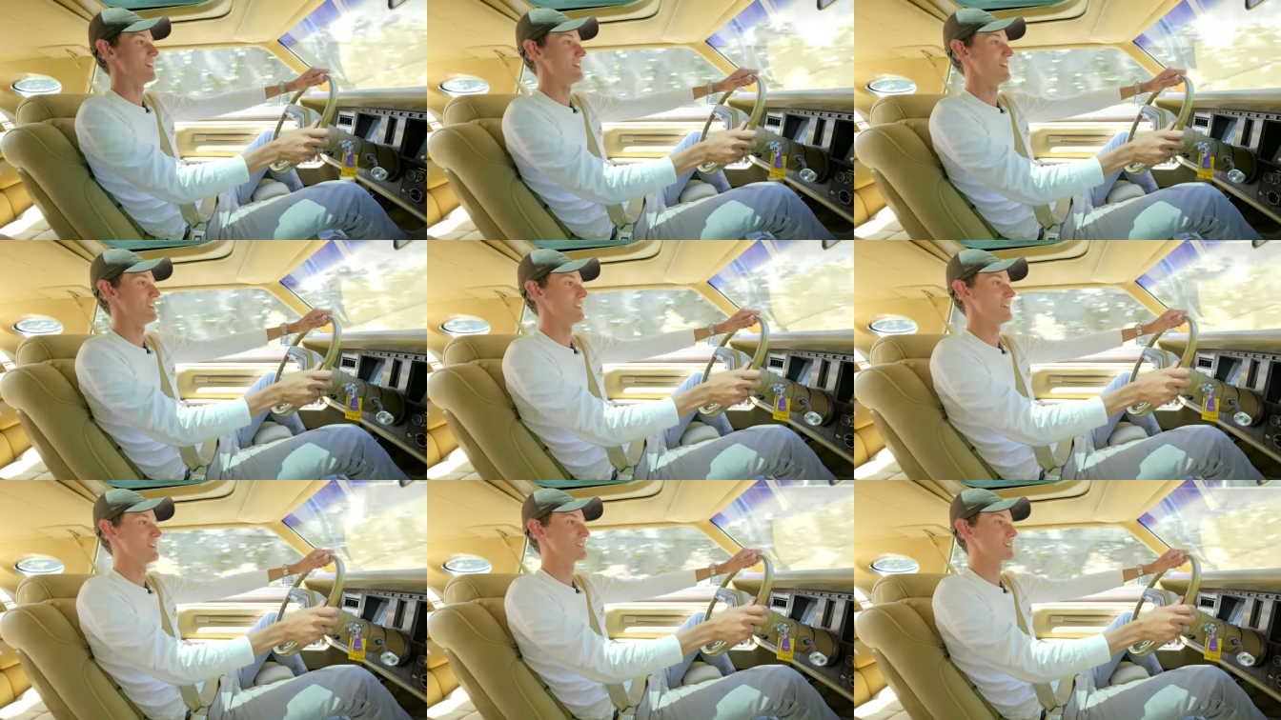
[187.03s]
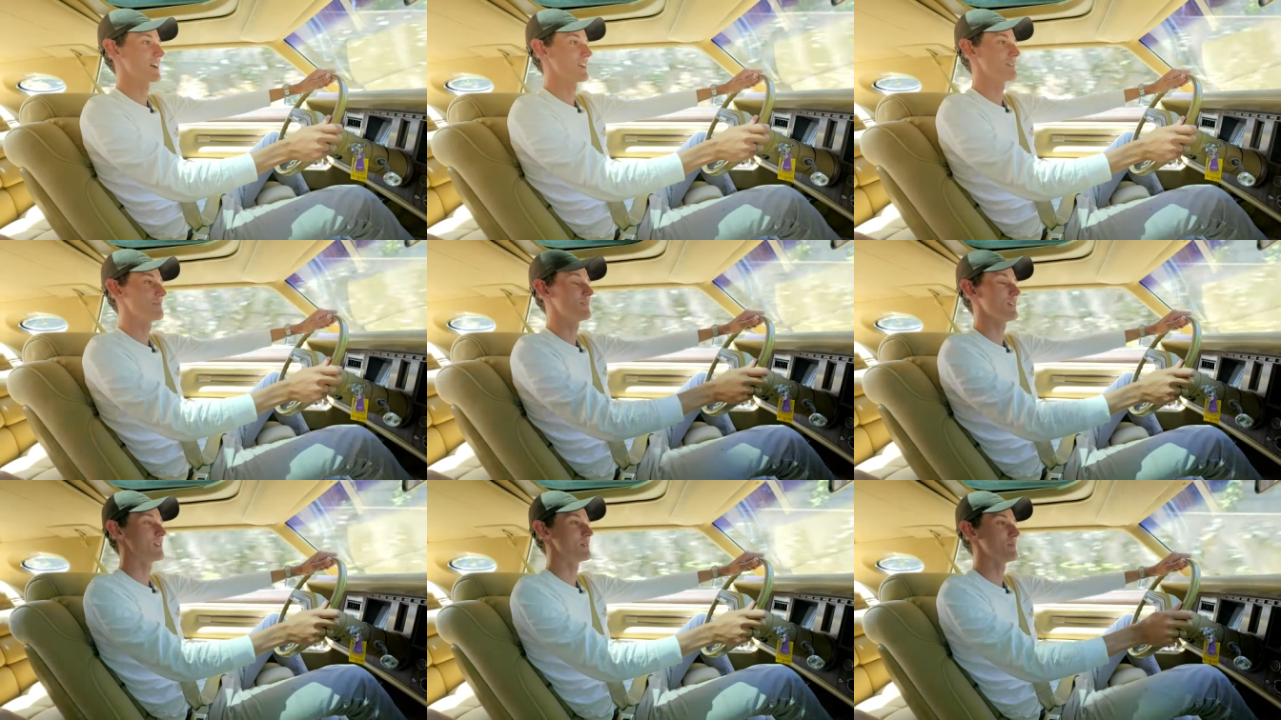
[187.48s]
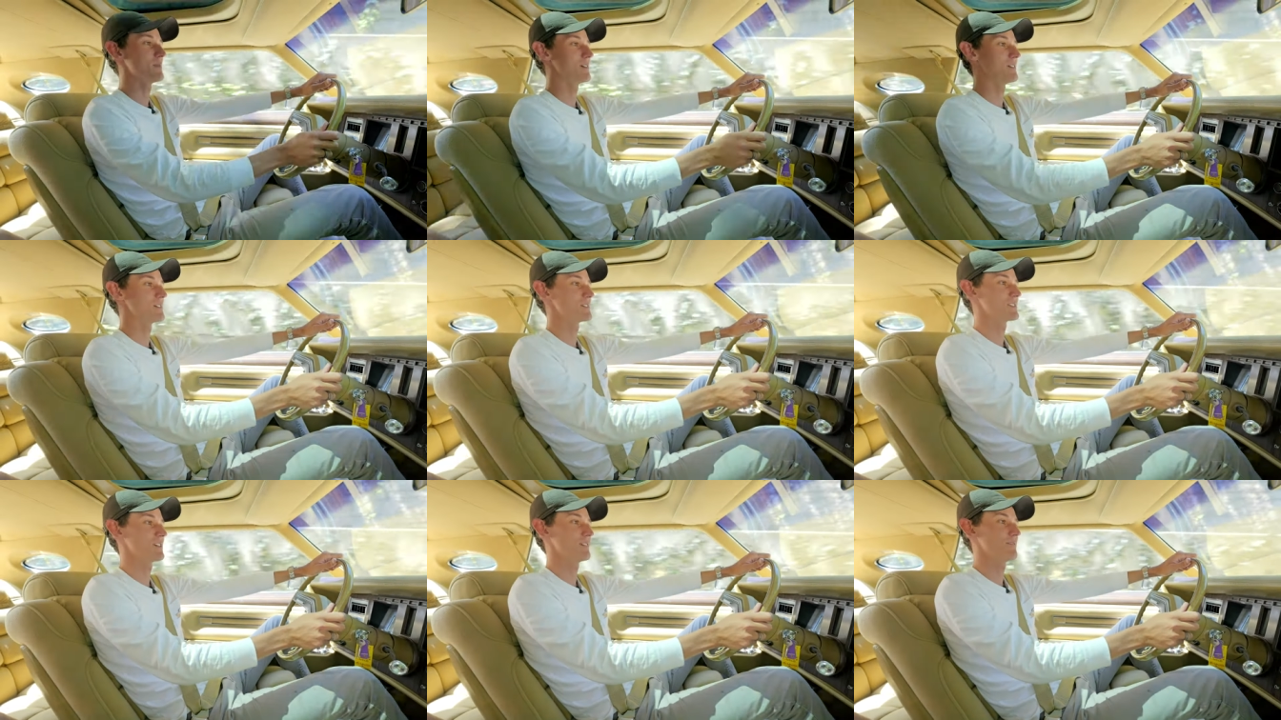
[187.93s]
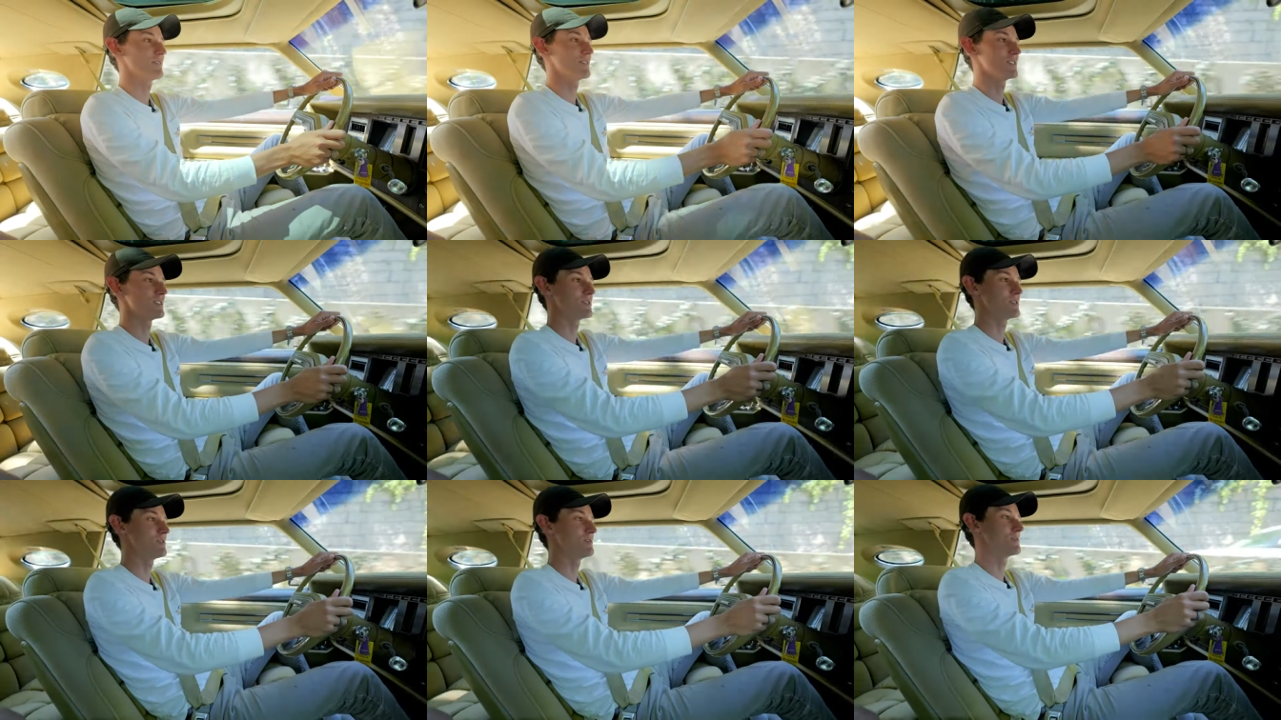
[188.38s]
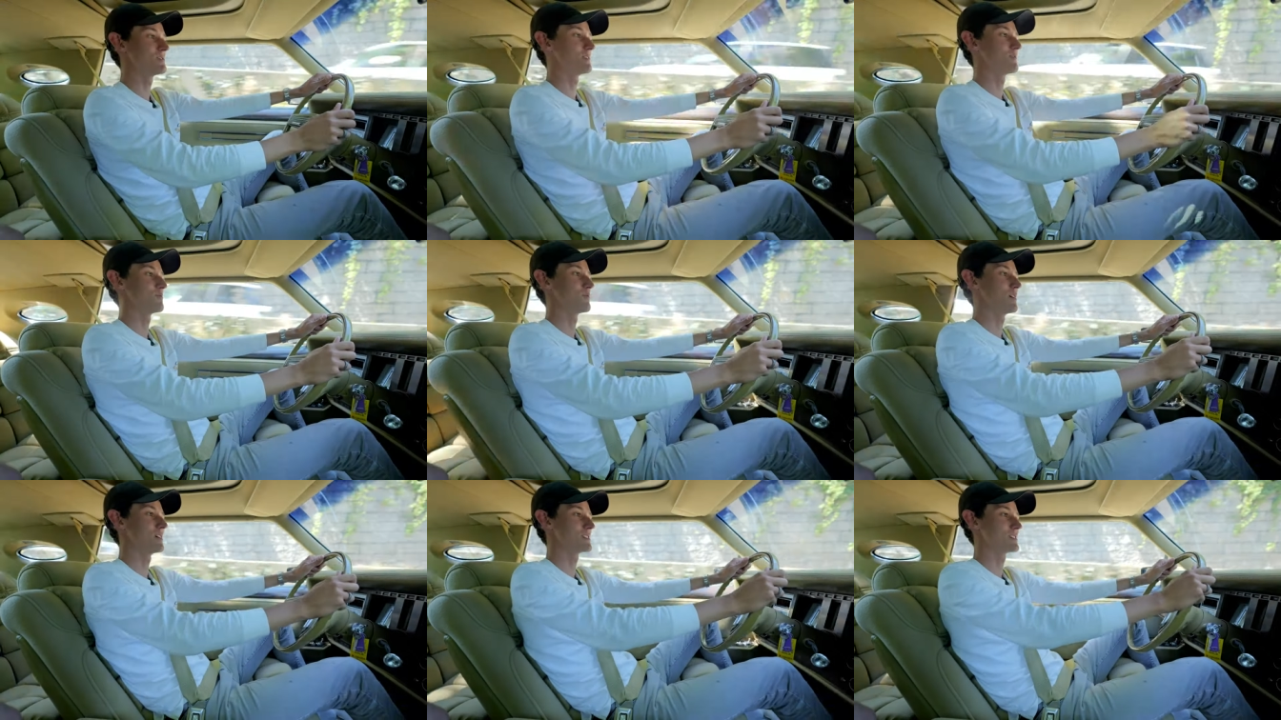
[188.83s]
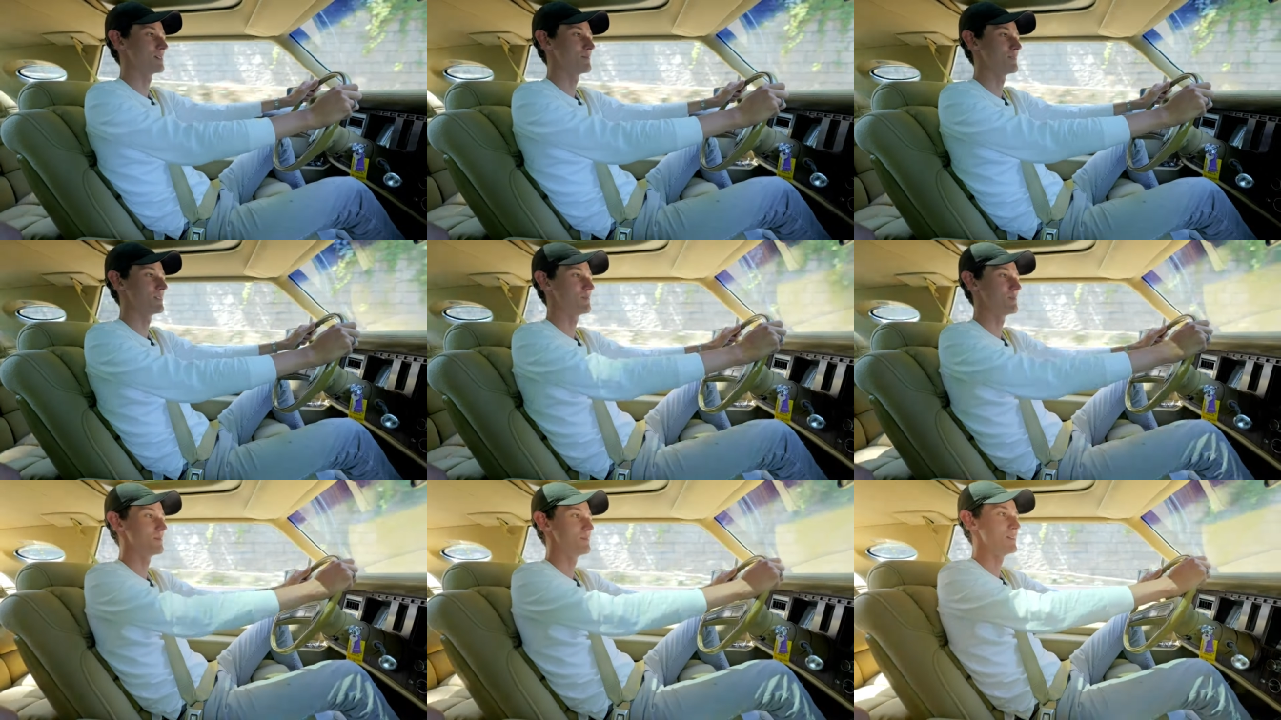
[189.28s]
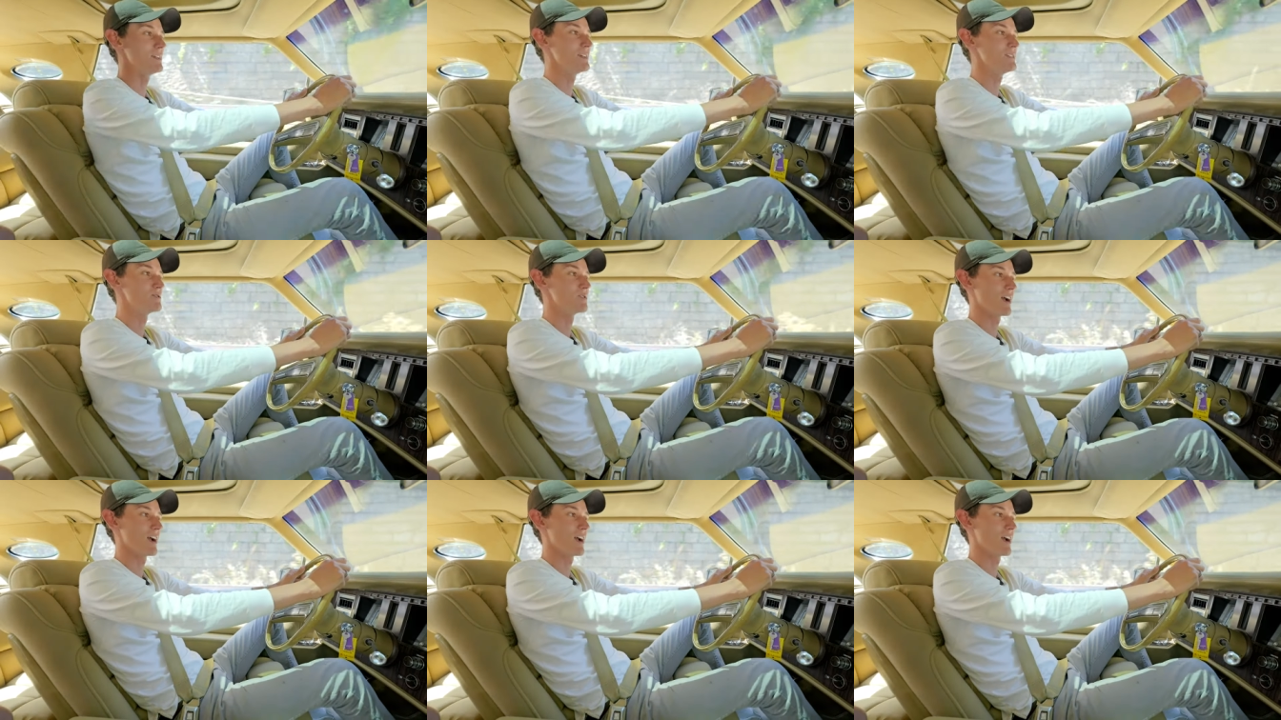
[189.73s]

and it's kind of fun to put yourself in the shoes of what somebody would be